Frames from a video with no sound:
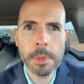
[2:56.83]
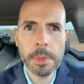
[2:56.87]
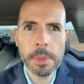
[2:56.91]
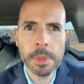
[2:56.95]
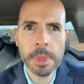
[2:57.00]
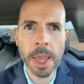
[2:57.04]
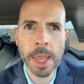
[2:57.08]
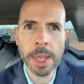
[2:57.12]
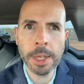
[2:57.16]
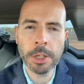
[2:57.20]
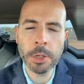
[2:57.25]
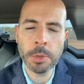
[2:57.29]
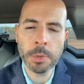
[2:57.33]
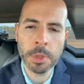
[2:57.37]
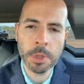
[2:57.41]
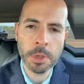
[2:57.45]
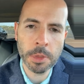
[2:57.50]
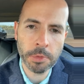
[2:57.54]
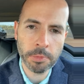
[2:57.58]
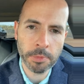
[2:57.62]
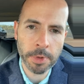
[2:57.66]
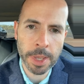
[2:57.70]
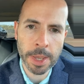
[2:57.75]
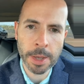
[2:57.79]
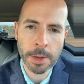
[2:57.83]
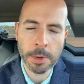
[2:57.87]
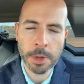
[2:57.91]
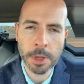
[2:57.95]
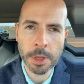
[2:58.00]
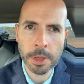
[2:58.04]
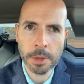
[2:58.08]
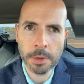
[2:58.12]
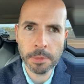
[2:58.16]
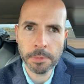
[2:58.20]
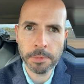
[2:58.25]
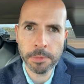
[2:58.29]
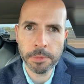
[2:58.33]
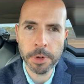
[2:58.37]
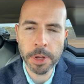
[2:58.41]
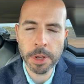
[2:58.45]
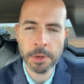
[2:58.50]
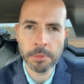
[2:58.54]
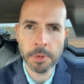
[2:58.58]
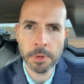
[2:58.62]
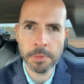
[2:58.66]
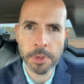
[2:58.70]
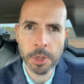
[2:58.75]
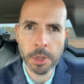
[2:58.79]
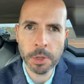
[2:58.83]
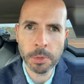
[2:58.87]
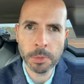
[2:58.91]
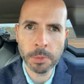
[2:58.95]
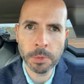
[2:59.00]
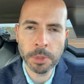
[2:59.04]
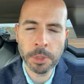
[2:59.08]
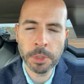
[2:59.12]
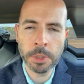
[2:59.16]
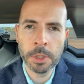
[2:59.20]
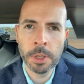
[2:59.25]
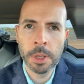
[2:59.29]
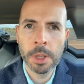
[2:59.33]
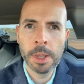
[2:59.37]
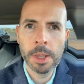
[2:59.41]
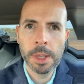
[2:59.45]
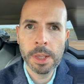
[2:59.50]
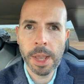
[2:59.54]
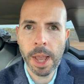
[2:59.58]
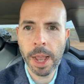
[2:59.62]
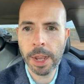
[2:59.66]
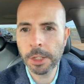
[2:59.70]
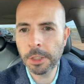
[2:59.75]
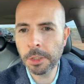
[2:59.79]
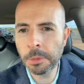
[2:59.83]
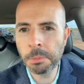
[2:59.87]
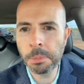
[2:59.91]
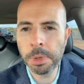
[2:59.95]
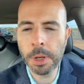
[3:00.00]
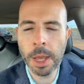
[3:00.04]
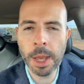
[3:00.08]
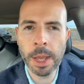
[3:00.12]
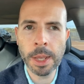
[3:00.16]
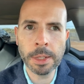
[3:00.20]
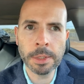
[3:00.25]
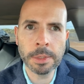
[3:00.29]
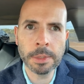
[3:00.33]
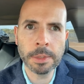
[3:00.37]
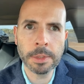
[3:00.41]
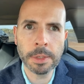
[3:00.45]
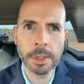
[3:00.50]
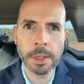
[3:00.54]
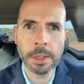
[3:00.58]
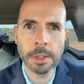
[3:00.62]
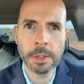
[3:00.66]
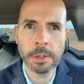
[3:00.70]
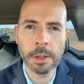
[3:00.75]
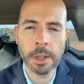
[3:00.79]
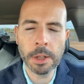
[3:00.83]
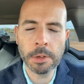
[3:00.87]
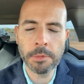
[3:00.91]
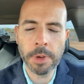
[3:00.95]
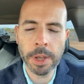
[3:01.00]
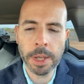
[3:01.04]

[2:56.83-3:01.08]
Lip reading: They're doing the 3-hour free reviews, action plans and